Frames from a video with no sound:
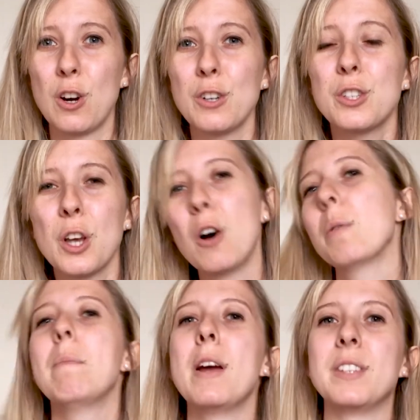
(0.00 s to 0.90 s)
God
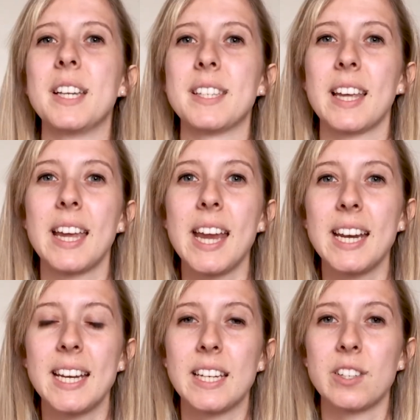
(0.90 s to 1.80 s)
told Moses that he
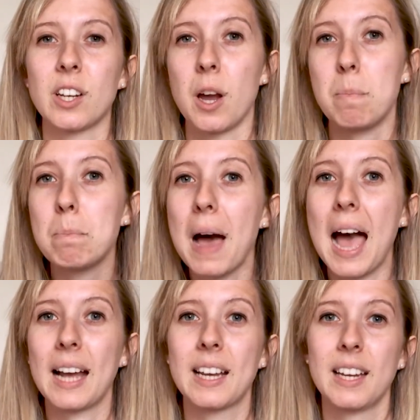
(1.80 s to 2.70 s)
needed to go
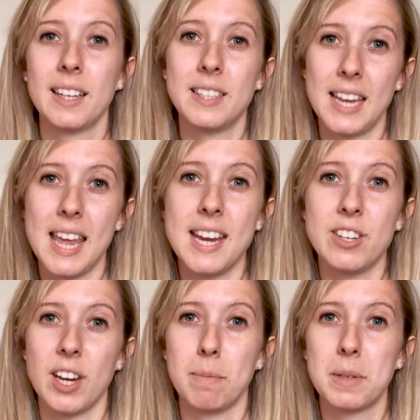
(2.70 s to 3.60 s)
back to
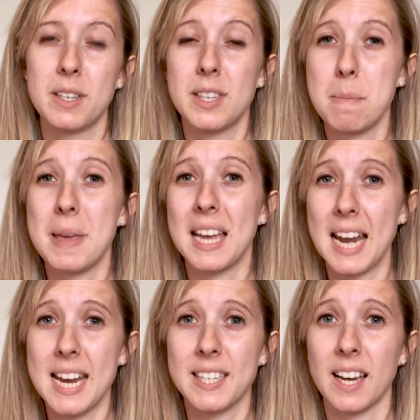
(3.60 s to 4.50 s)
Egypt to be a
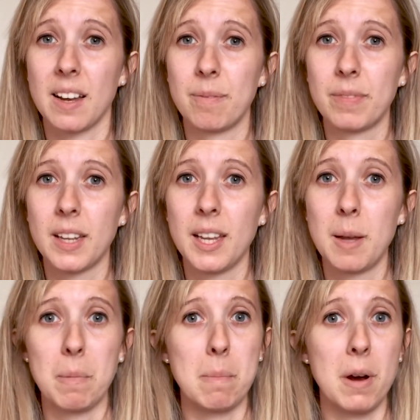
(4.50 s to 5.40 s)
leader.
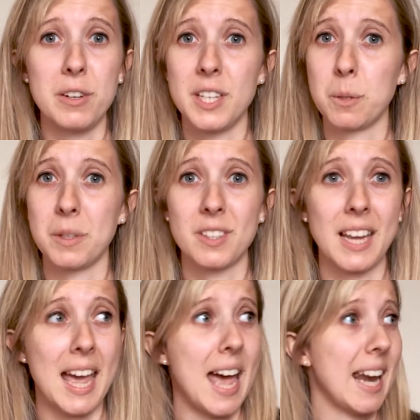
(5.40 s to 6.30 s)
But Moses was
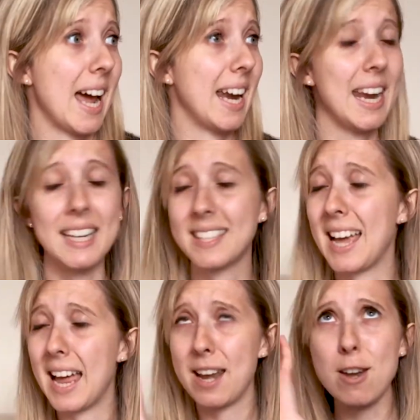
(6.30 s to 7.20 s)
scared and he said,